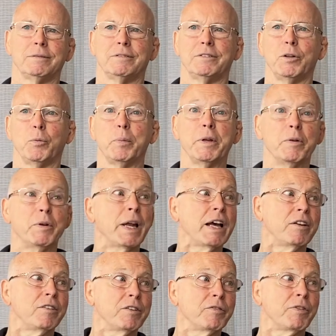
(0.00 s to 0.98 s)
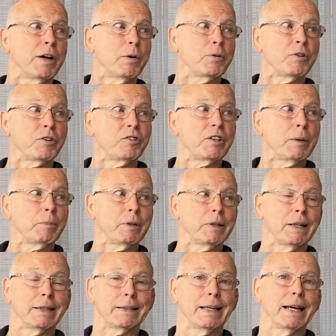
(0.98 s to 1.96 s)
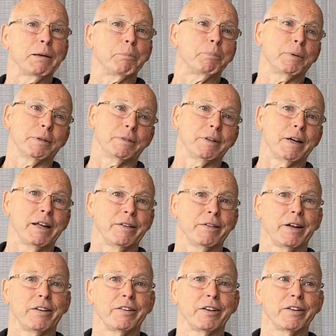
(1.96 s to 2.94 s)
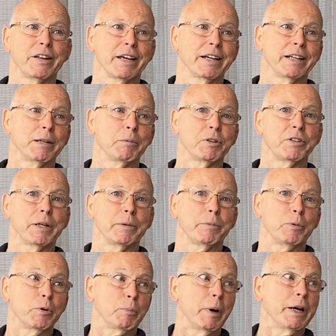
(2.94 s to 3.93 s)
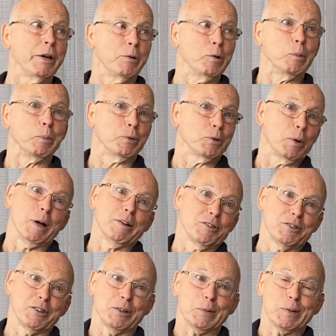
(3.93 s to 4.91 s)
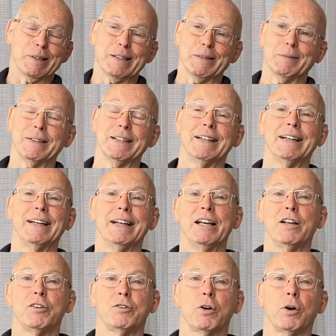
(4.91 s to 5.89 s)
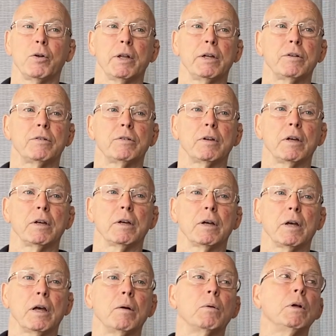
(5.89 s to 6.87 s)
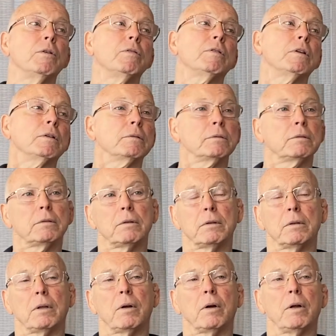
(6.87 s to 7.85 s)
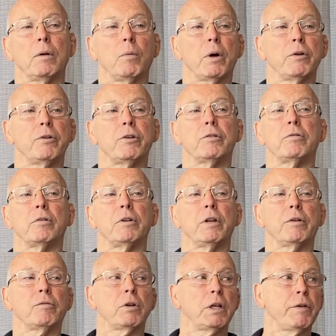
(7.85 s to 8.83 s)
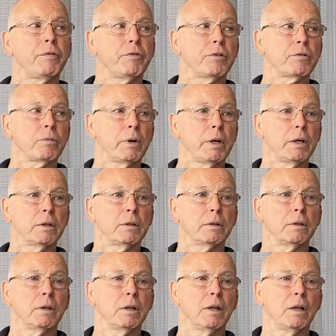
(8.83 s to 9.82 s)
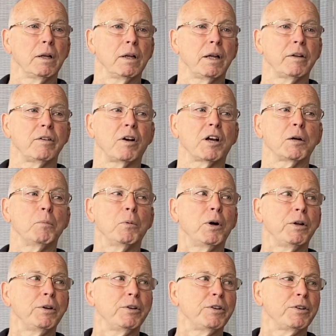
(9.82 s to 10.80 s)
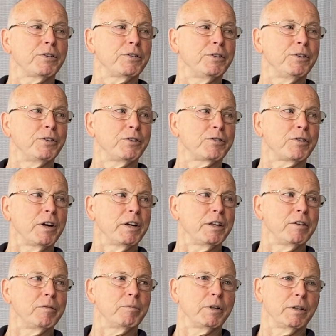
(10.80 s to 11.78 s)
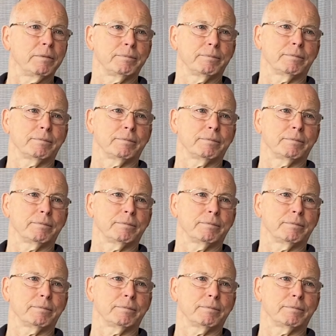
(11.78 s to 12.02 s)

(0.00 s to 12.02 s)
would be nice if I was accepted like that. But on the other hand, I'm accepted with my group, so I'll stick with them. So they say, hey, Wilson, I want you to lift this weight. I said, come on, you're just trying to